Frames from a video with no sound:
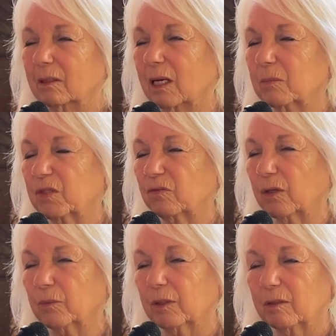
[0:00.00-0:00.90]
comes
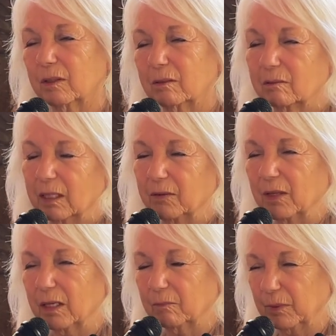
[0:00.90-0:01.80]
forward, and let
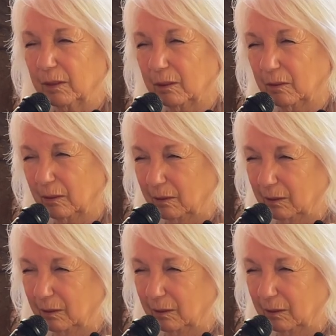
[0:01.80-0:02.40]
that be